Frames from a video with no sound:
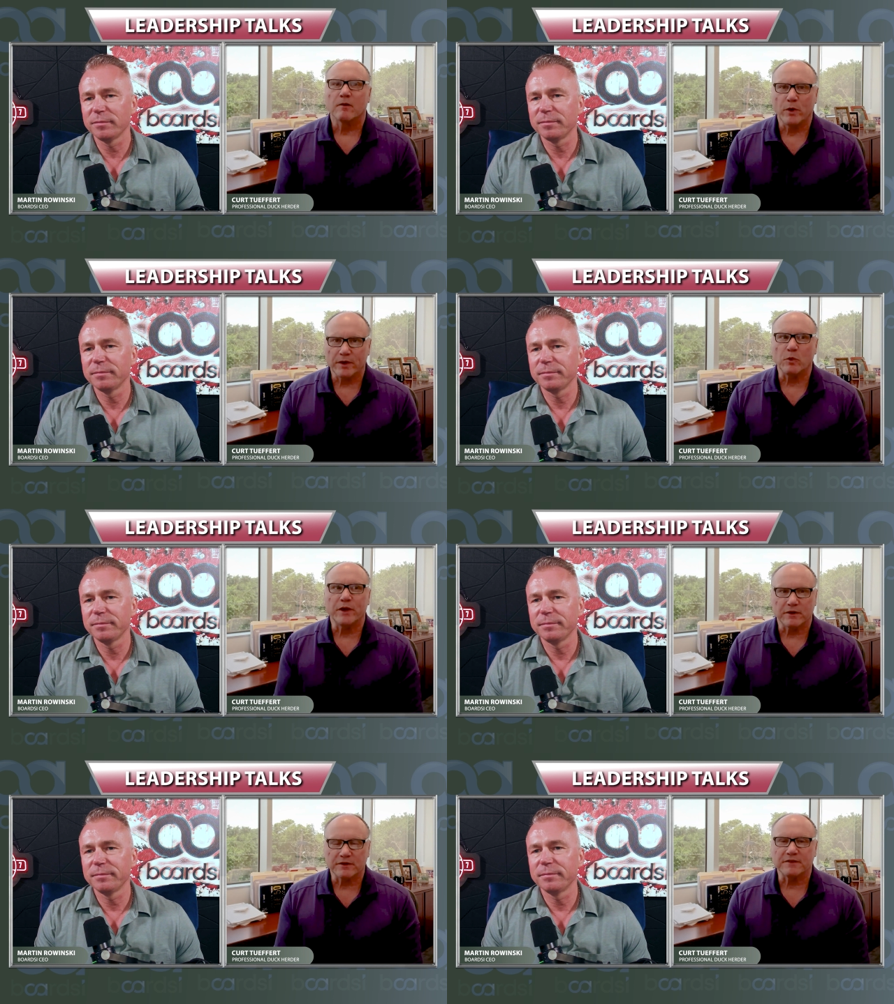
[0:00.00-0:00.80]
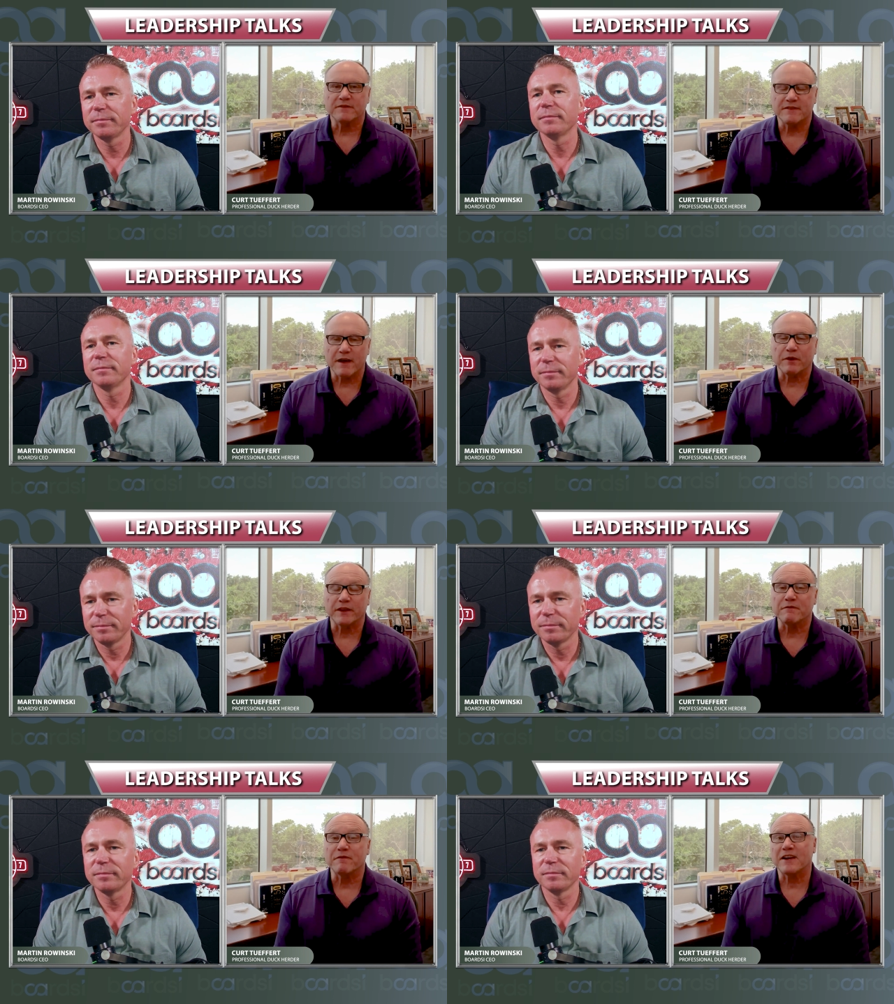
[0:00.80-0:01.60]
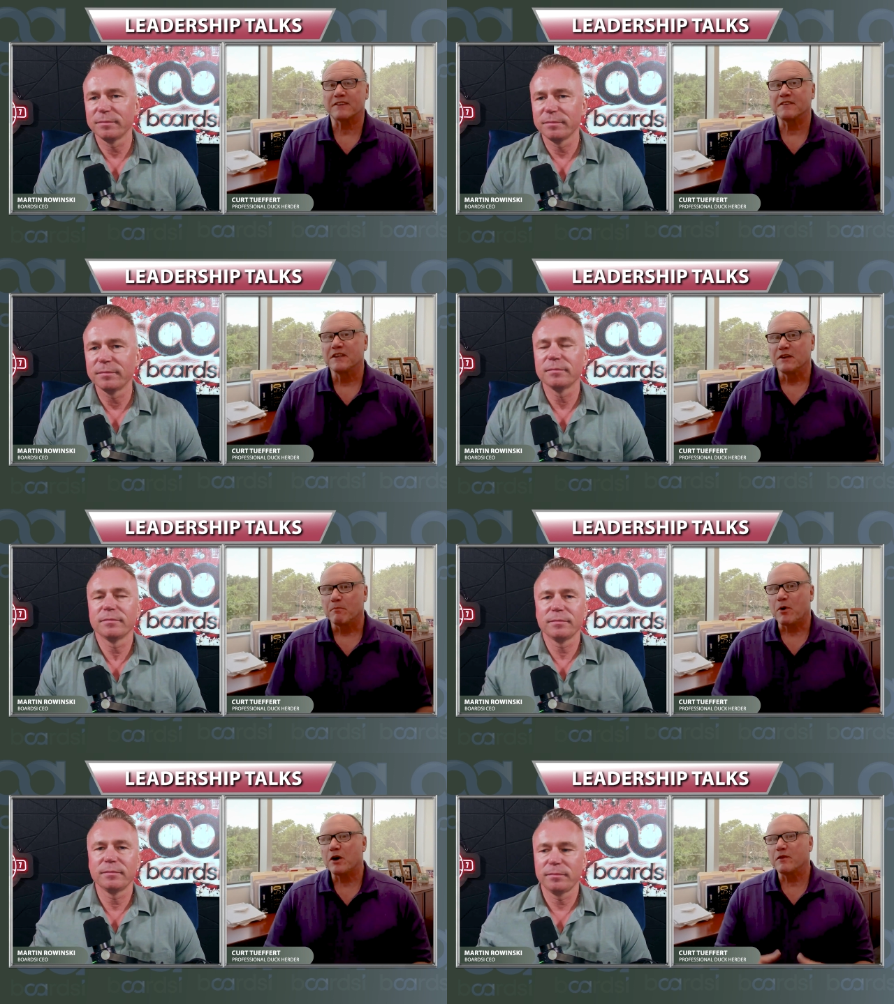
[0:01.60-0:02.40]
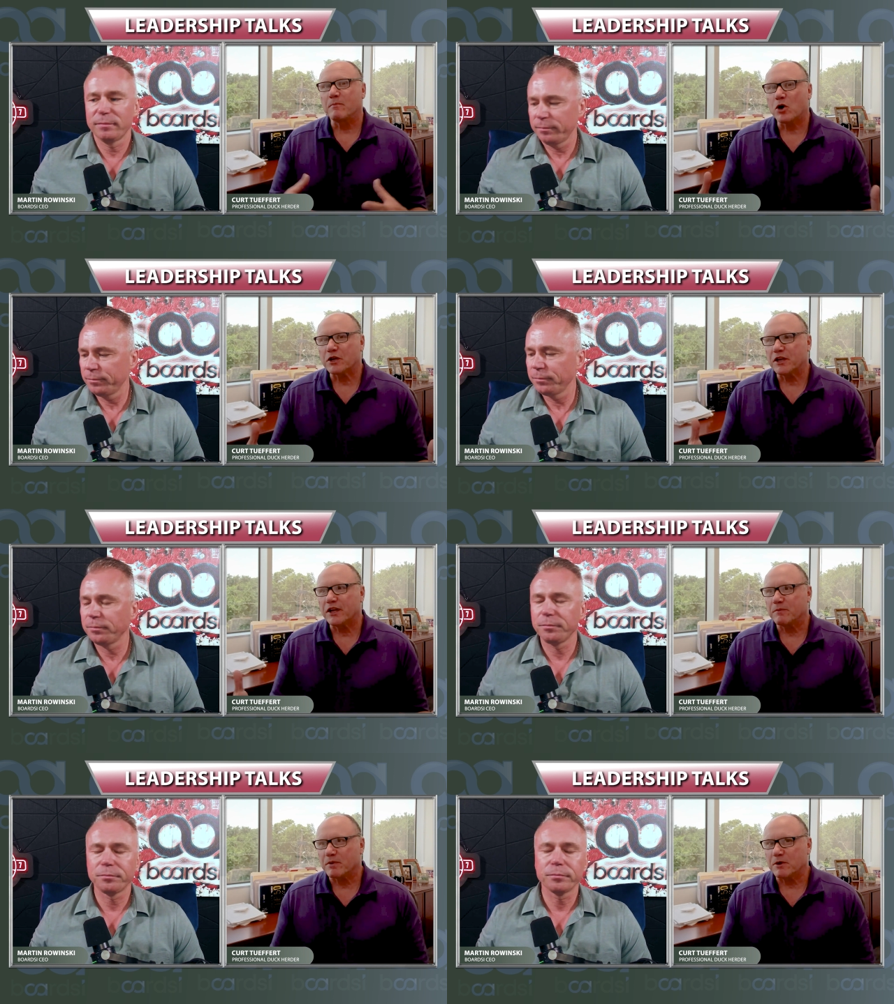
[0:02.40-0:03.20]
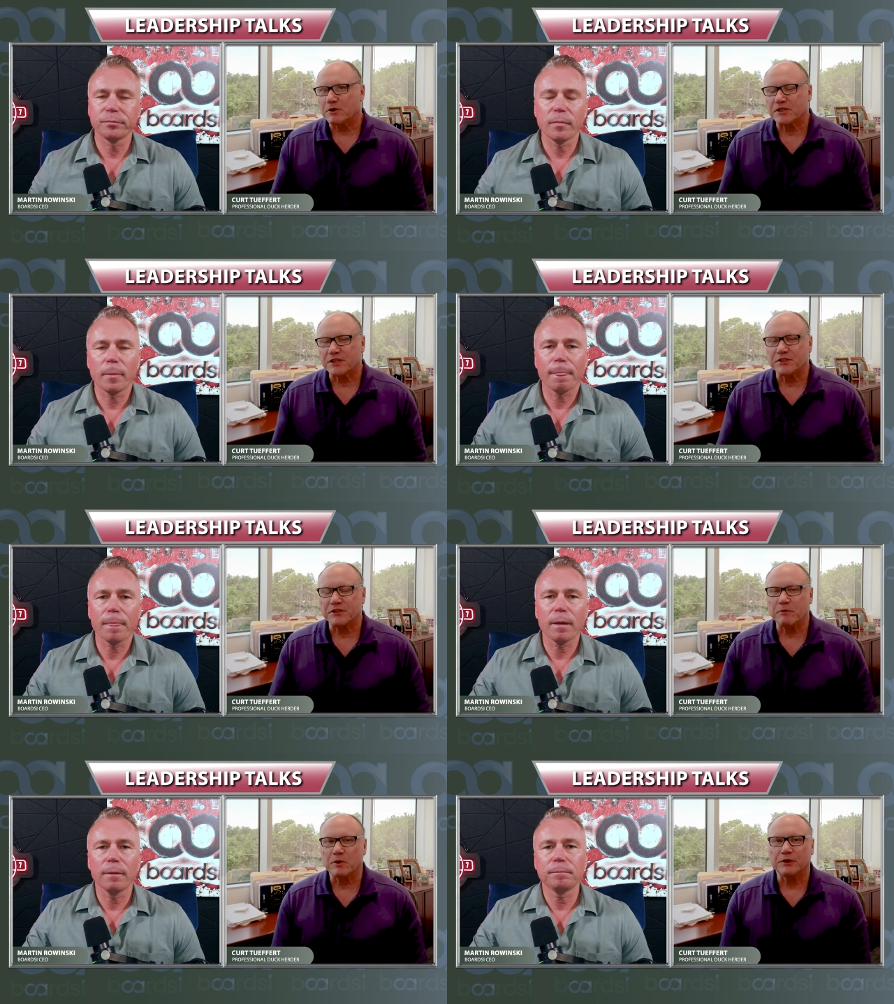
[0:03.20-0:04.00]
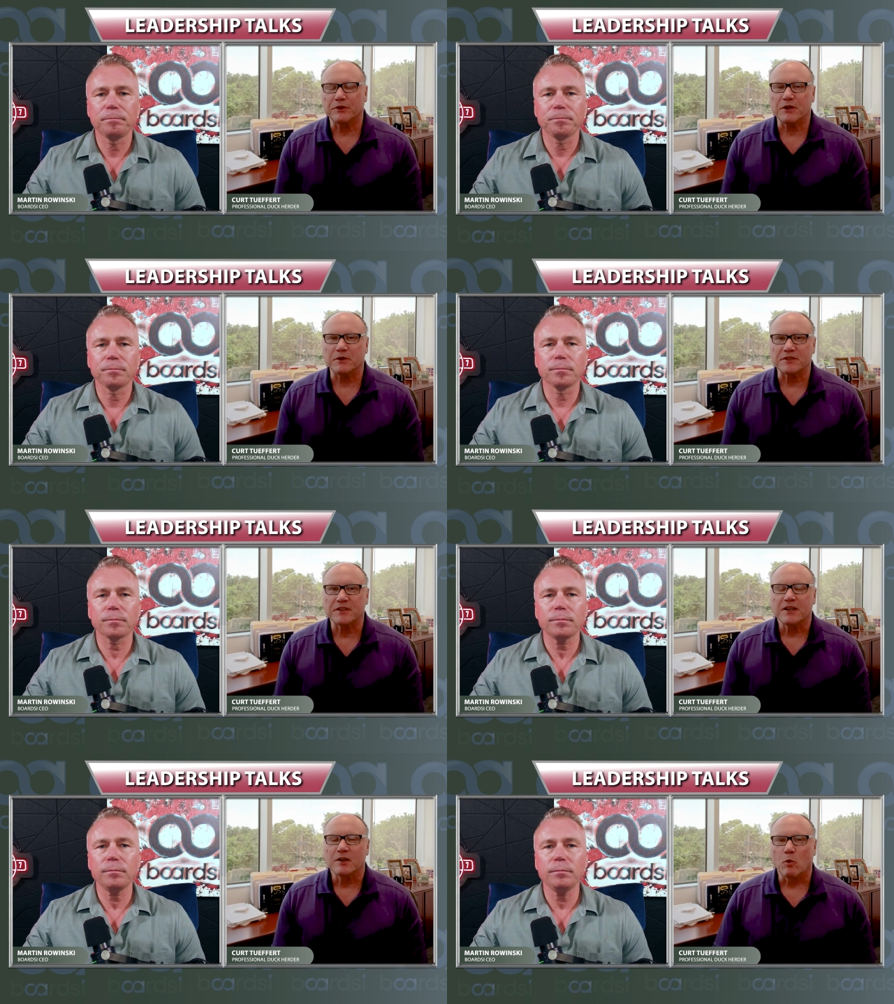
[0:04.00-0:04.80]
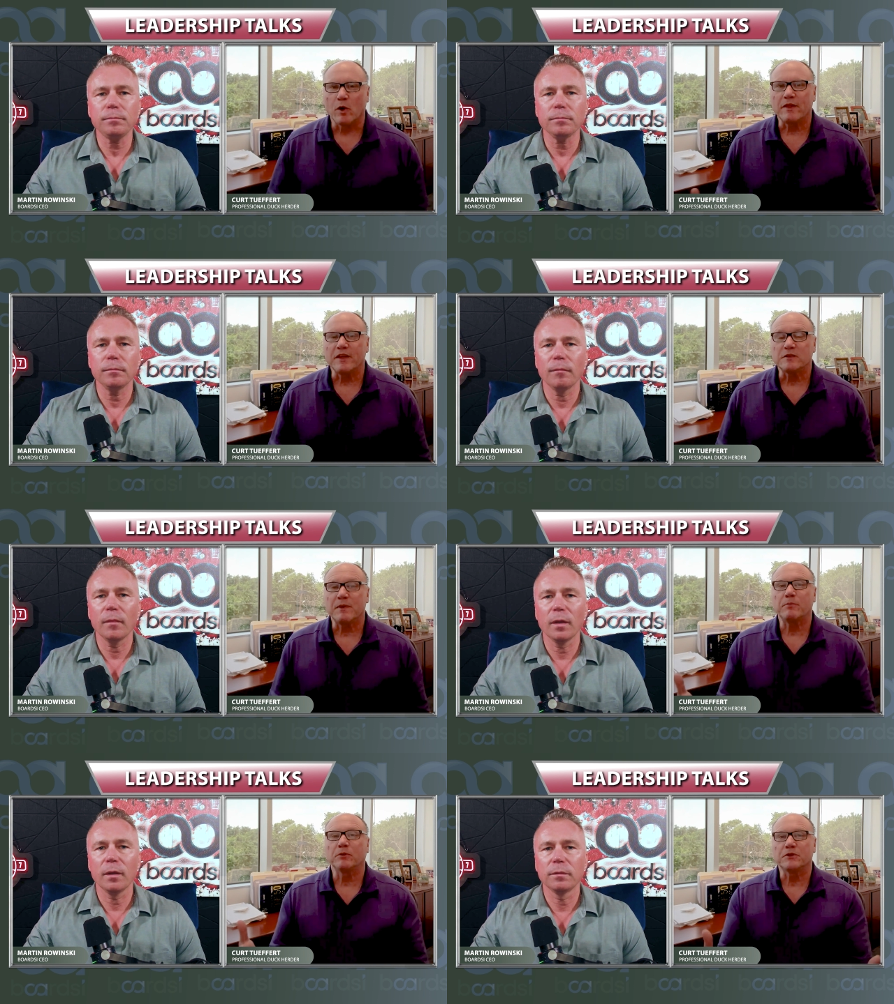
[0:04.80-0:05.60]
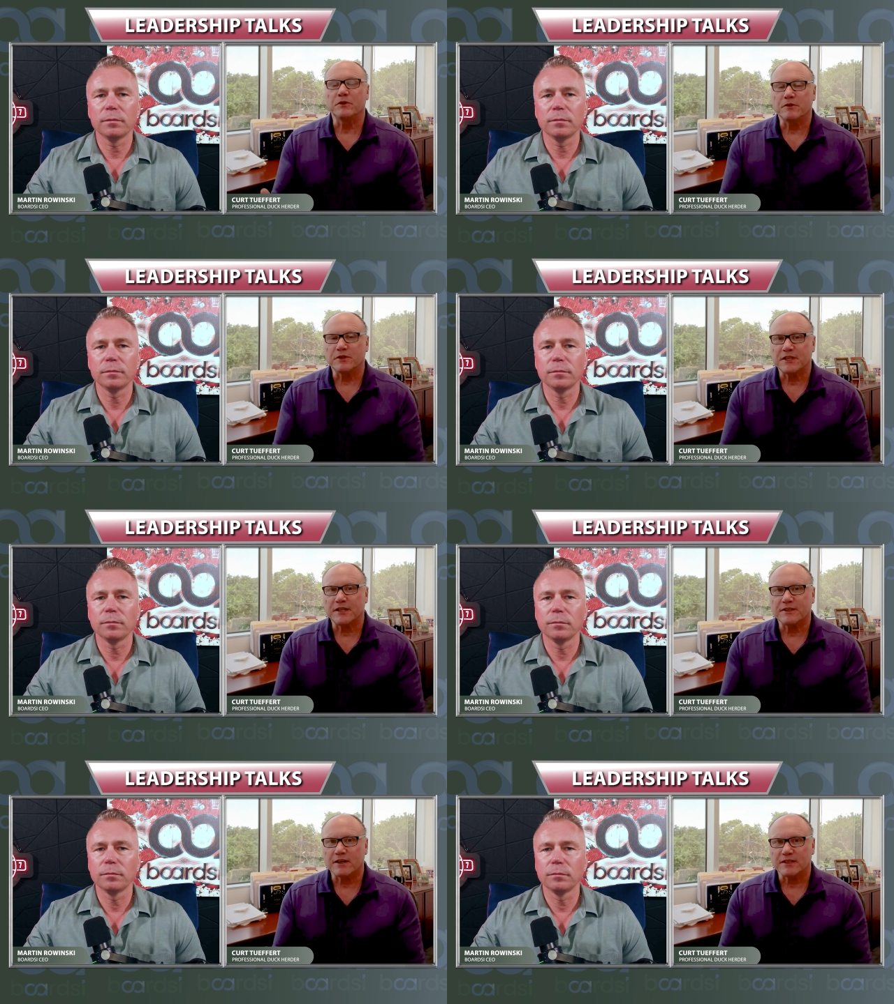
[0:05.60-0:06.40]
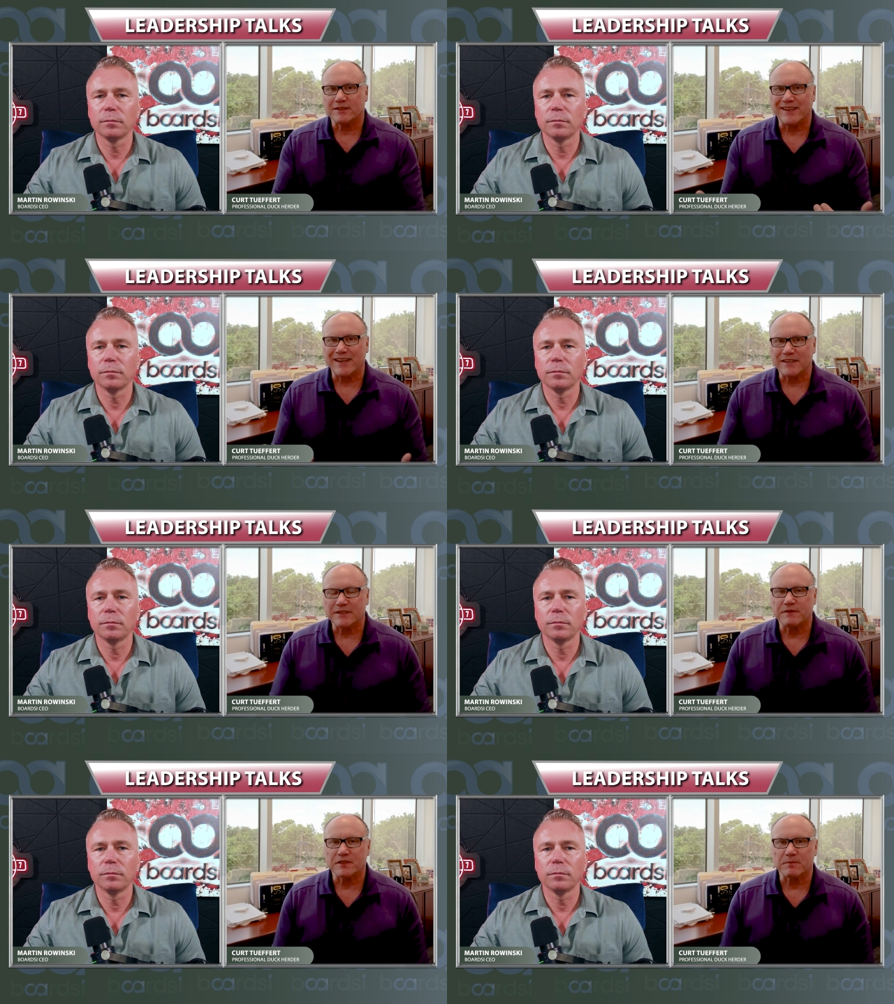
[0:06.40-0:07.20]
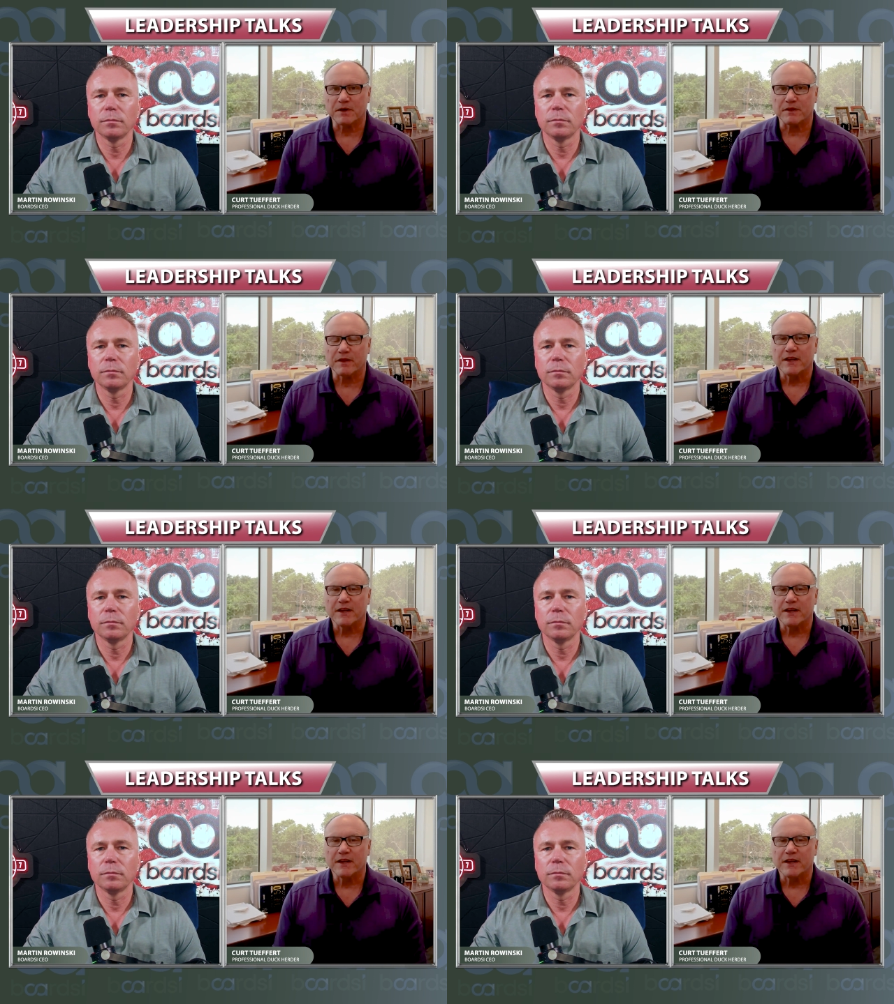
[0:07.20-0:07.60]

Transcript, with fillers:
Speaker 1: We are definitely. In fact, part of the marketing and promotion, as you well know, is when these people do their TED Talks at the end of this month,